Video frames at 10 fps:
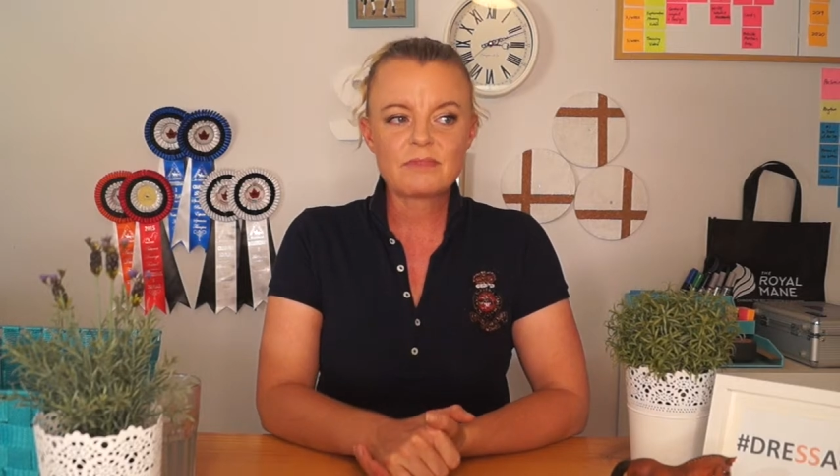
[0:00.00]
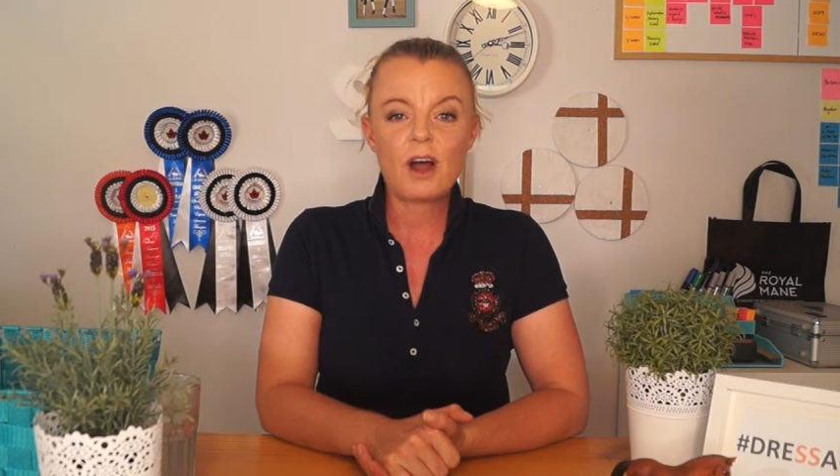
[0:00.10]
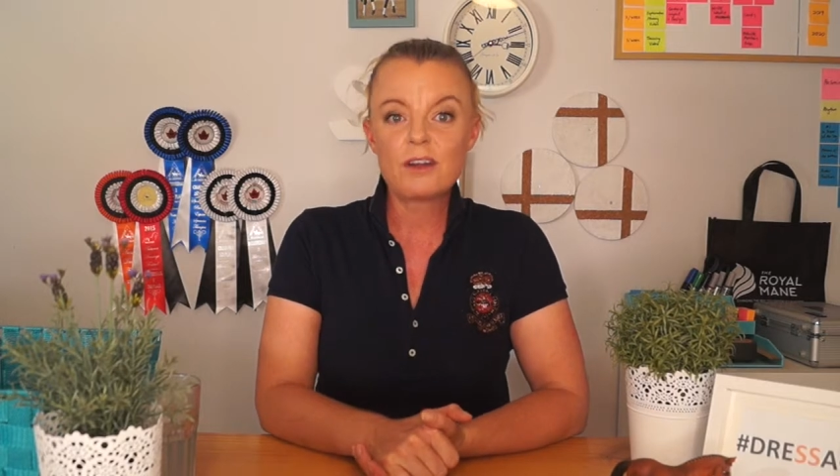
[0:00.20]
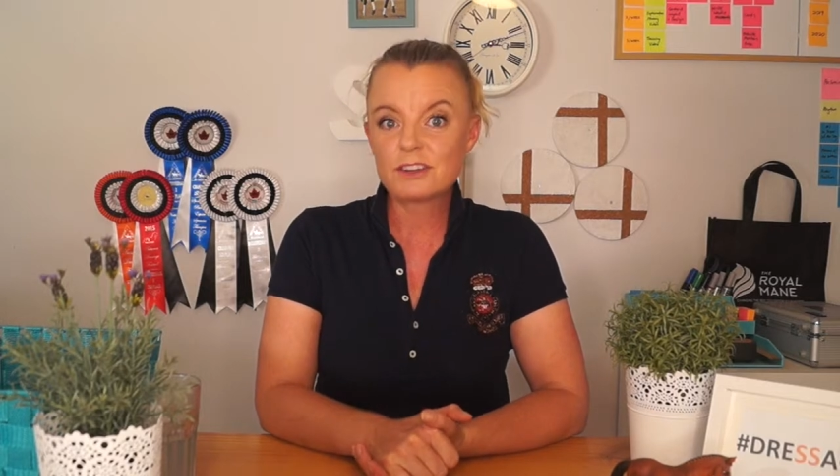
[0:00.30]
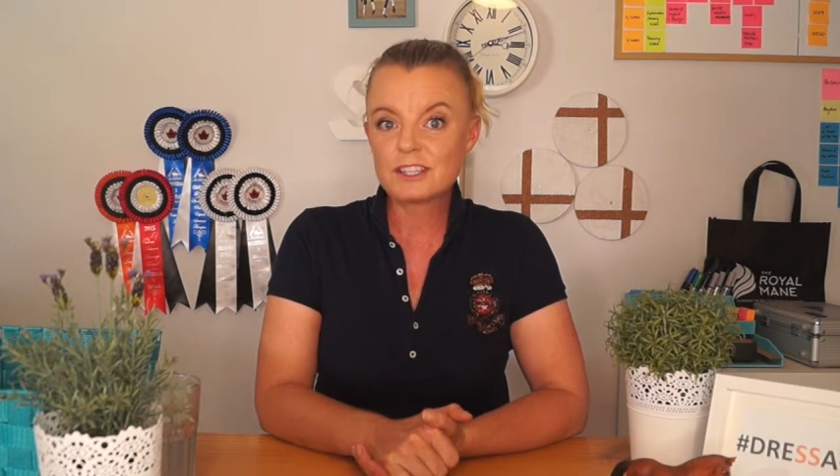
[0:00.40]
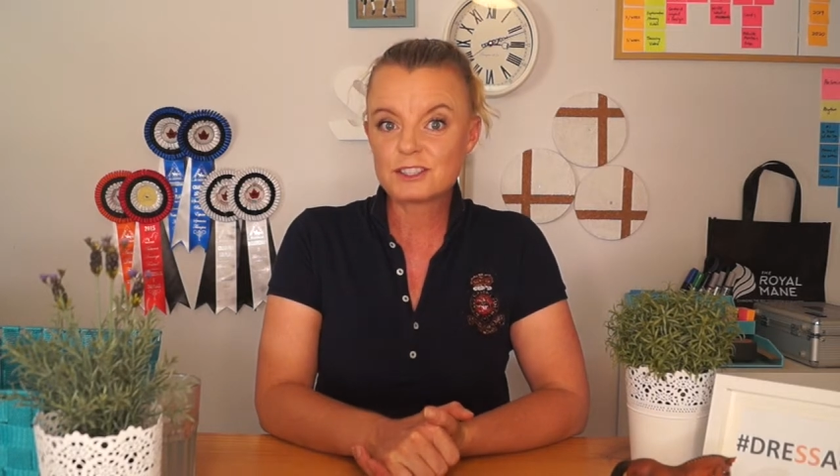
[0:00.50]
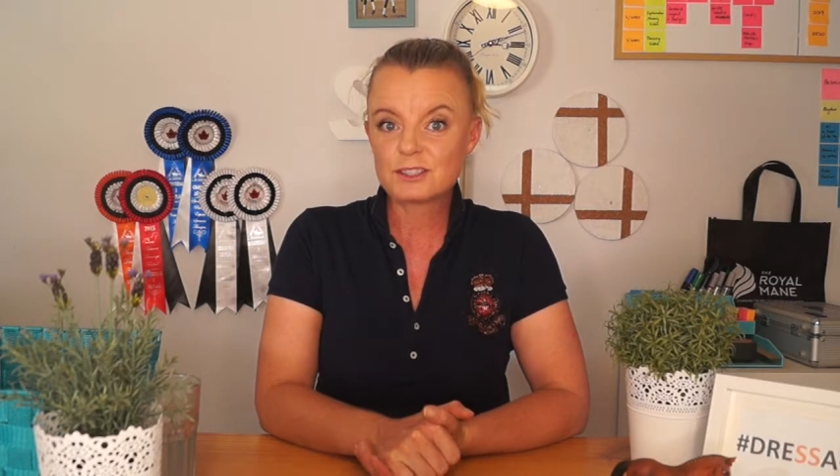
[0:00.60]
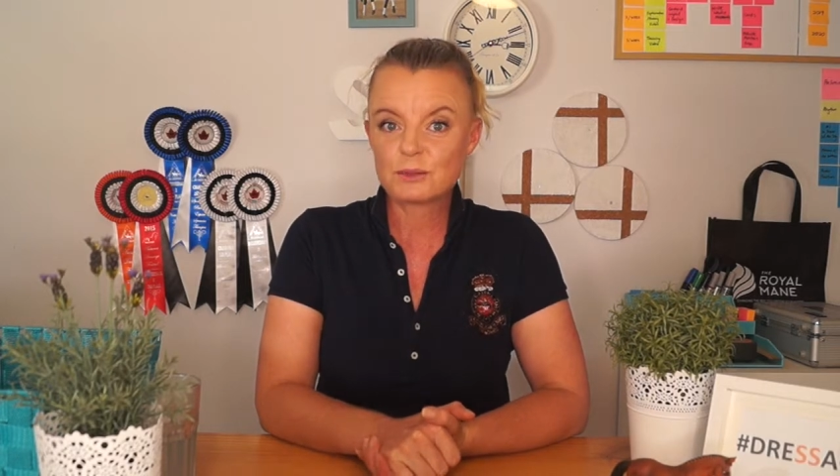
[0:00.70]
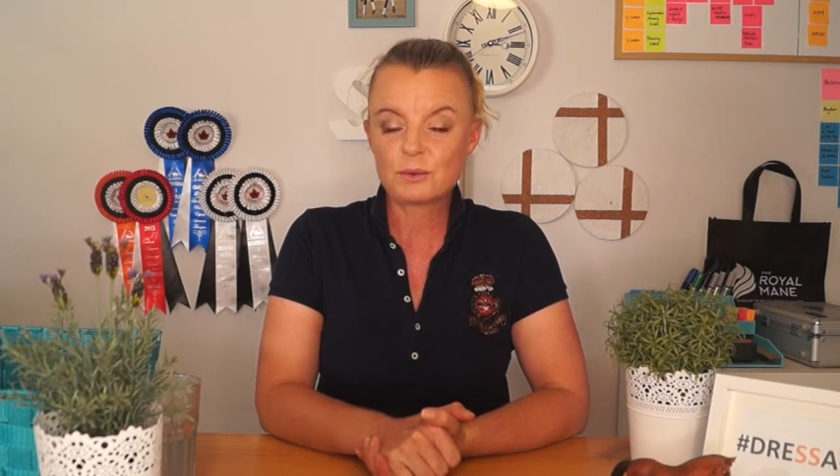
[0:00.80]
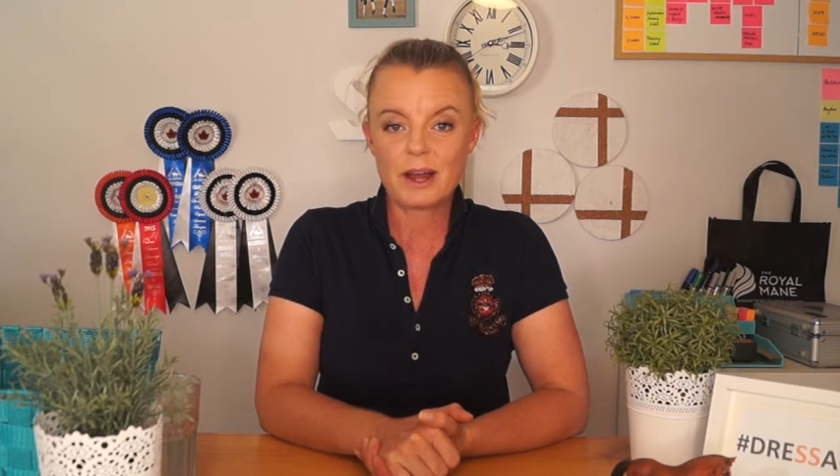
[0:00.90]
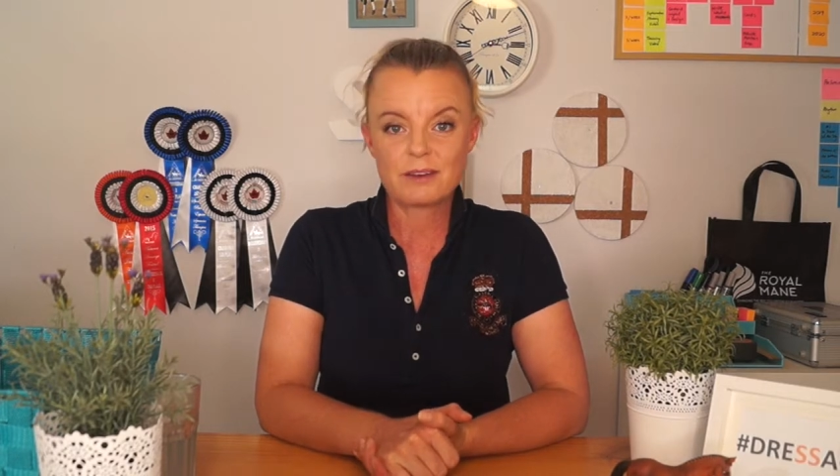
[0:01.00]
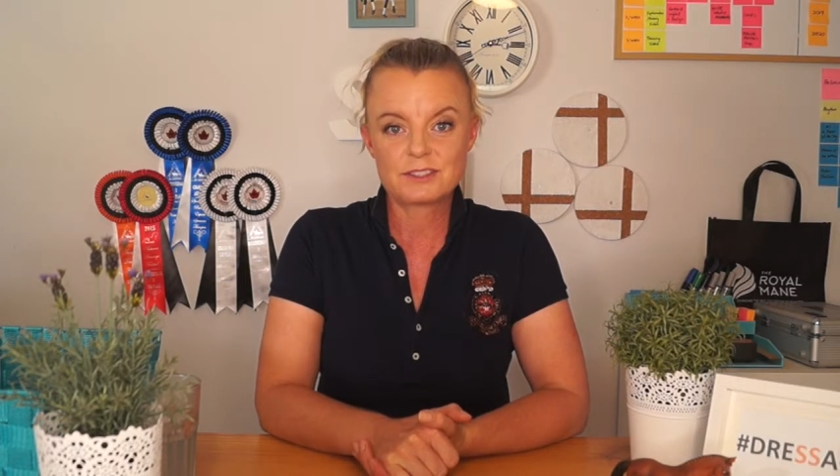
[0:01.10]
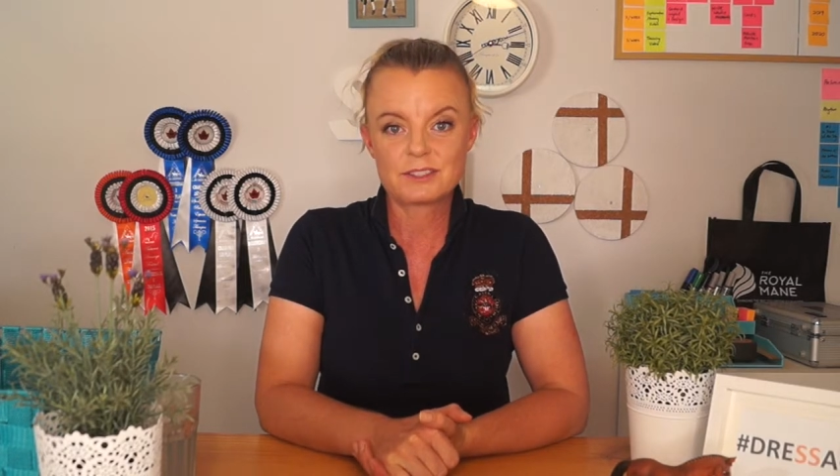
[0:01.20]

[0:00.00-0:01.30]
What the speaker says: Hopefully soon we'll have